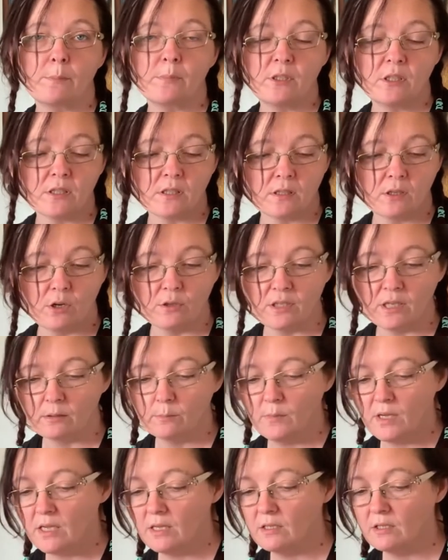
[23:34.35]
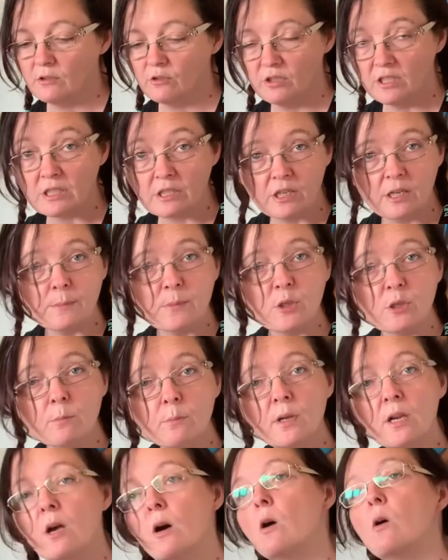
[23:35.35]
Just contact me, description
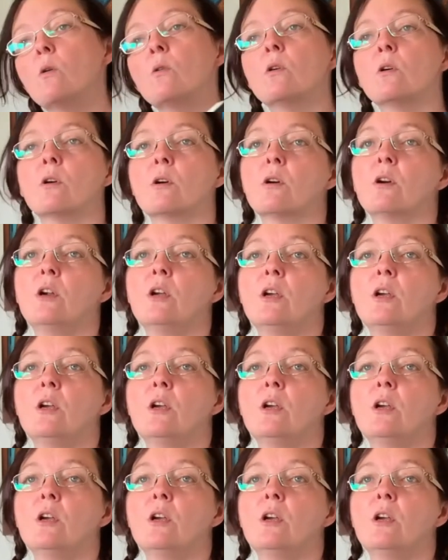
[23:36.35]
below, or